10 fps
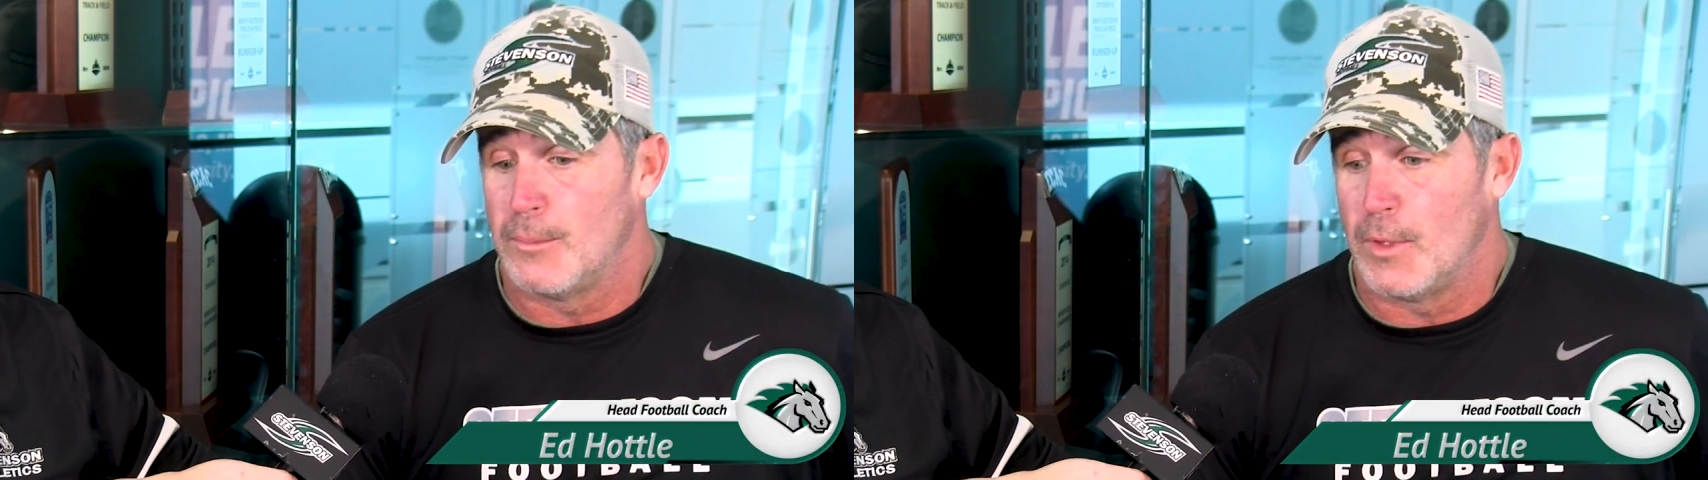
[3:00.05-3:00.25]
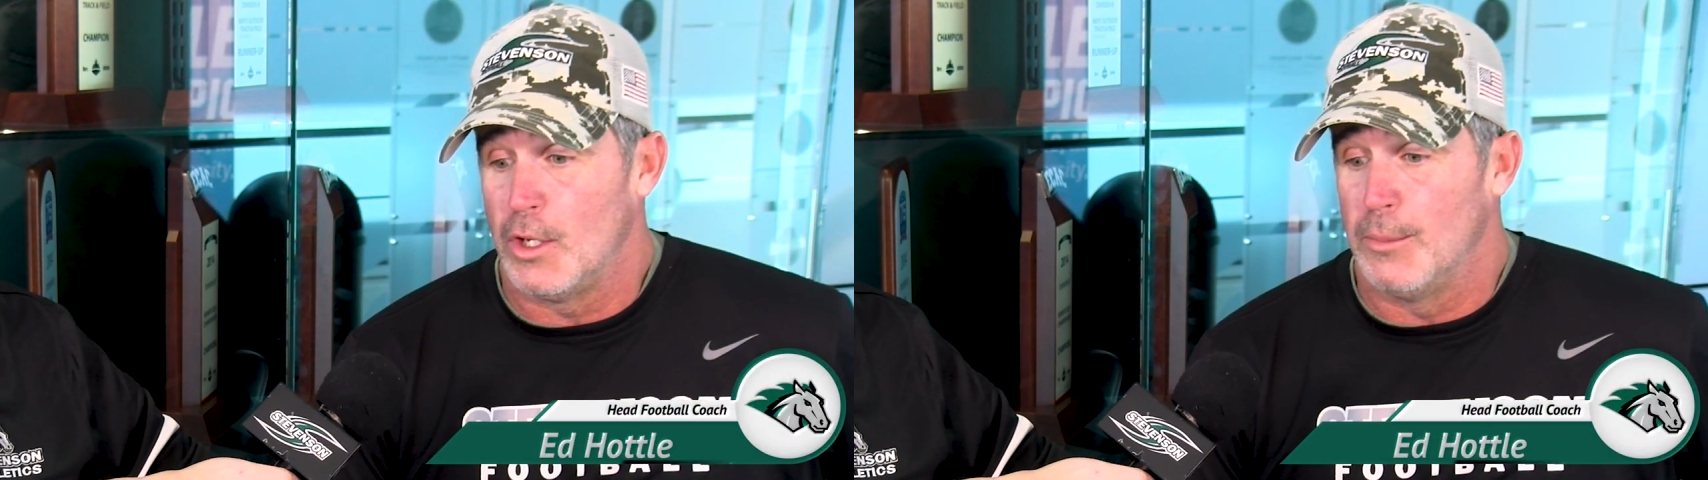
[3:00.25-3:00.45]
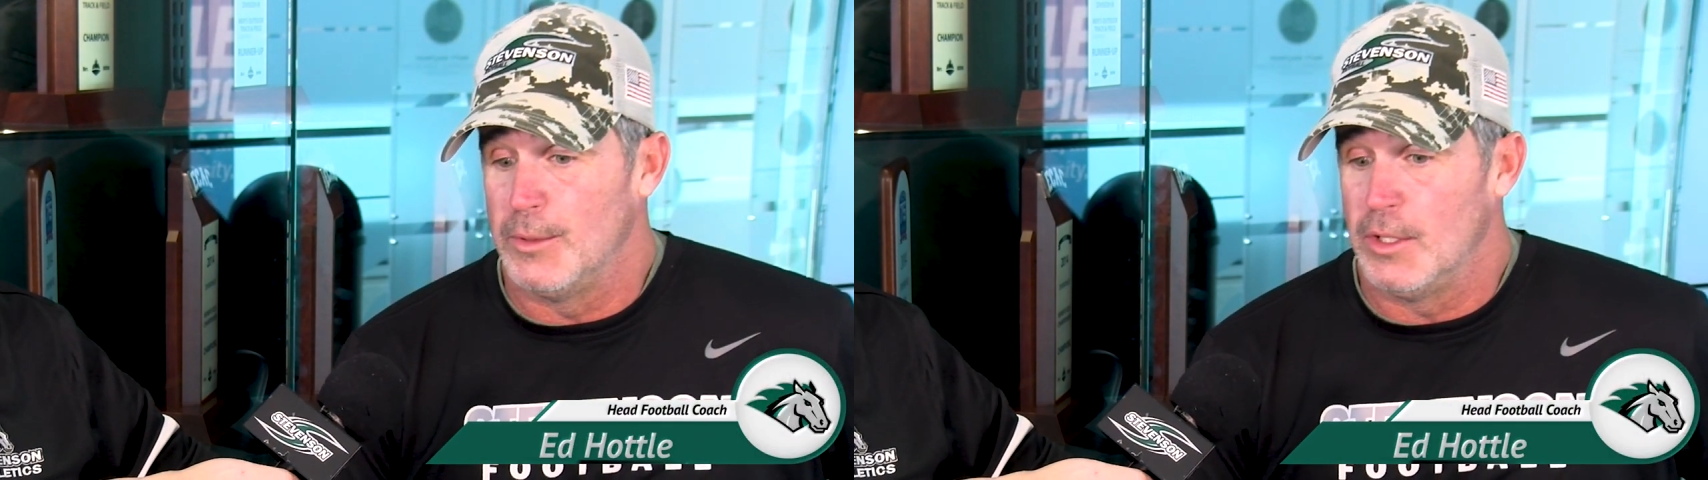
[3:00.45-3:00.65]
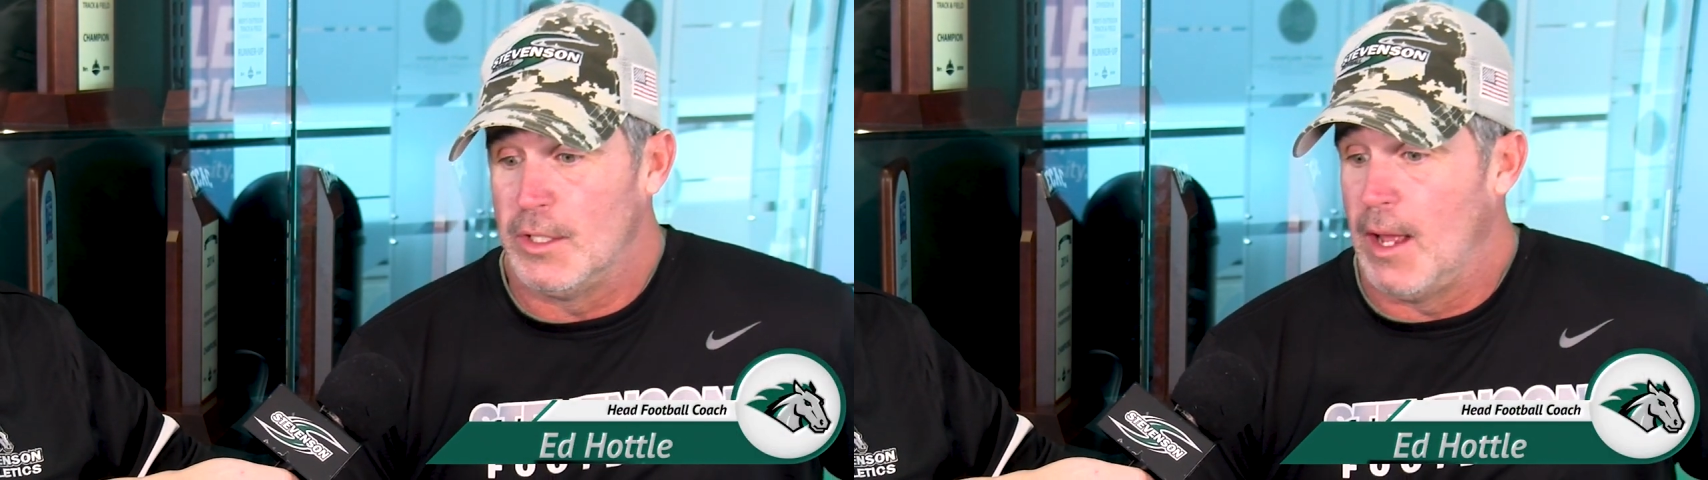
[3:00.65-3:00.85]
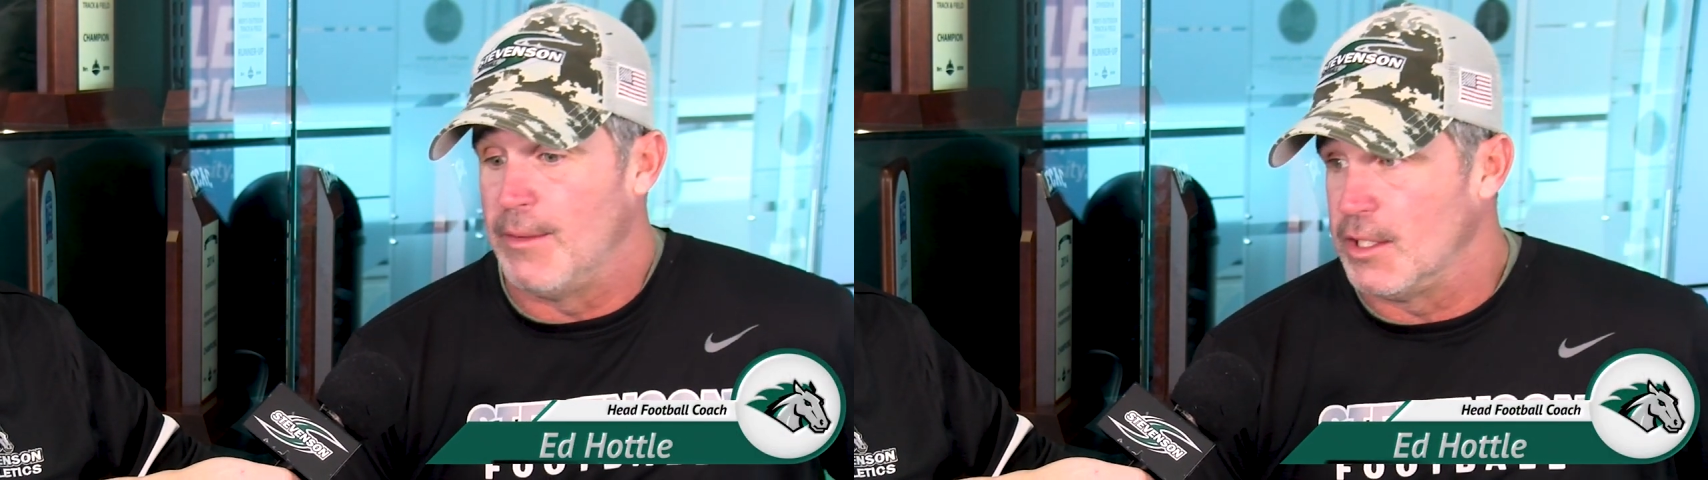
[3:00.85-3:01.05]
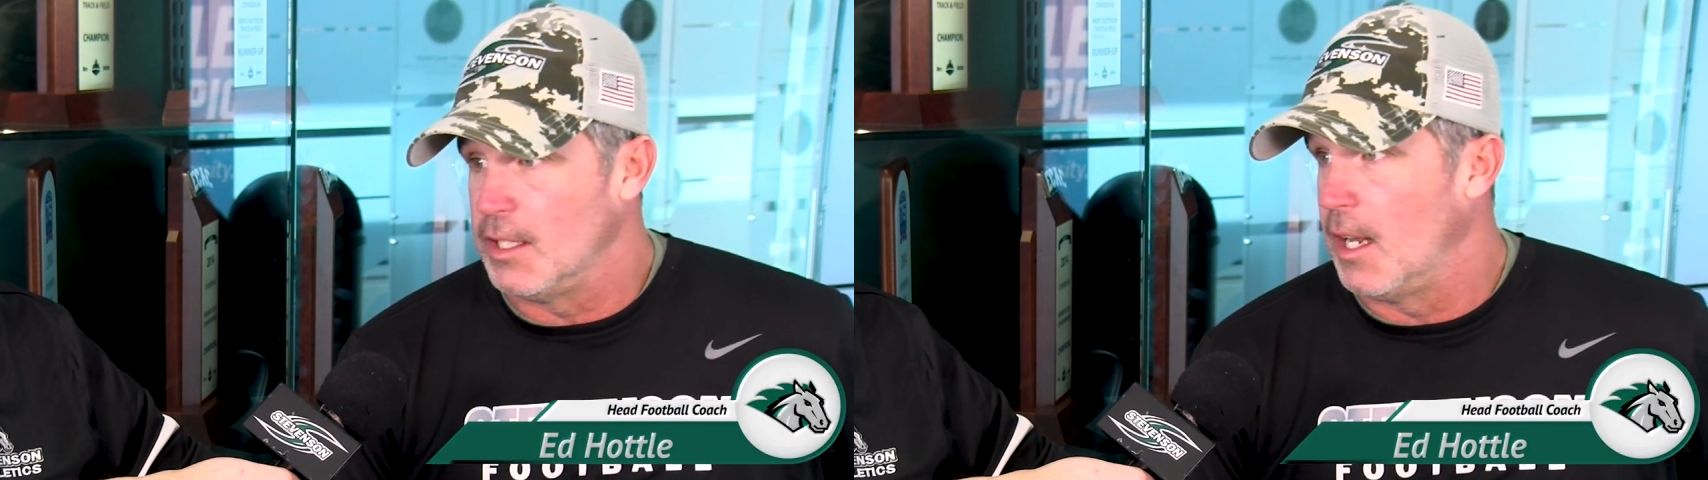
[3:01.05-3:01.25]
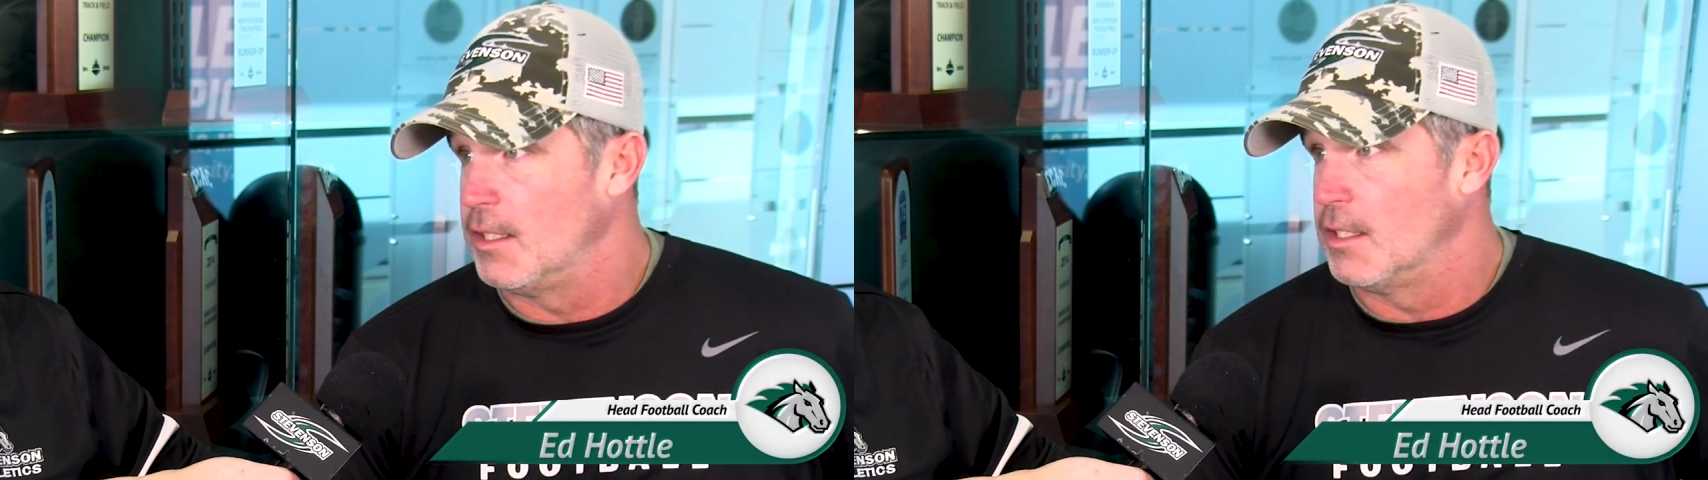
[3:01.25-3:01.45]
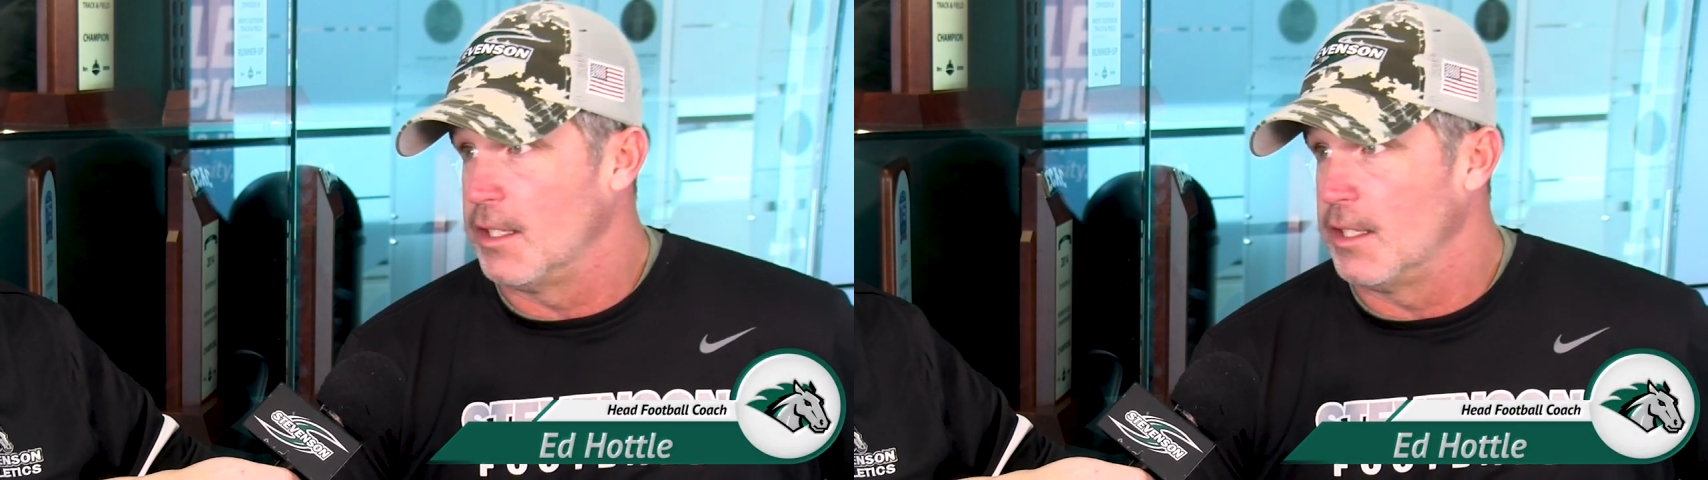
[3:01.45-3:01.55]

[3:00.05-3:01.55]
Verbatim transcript: you know, obviously nice to